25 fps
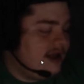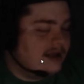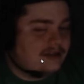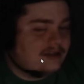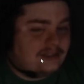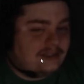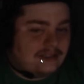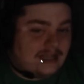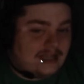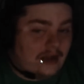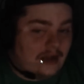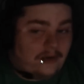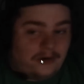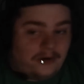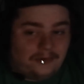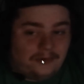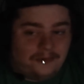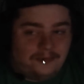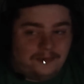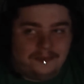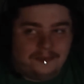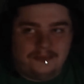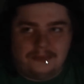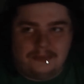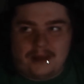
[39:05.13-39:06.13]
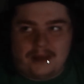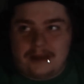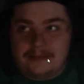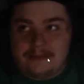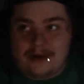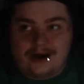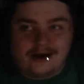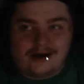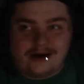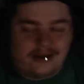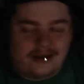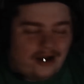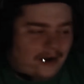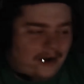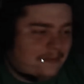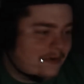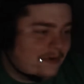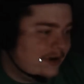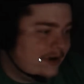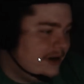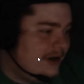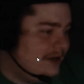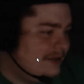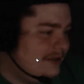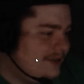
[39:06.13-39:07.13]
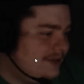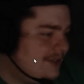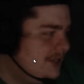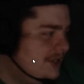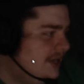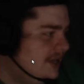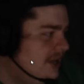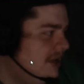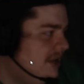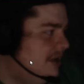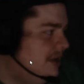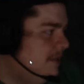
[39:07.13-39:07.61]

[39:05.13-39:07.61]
and that's just how my body operates.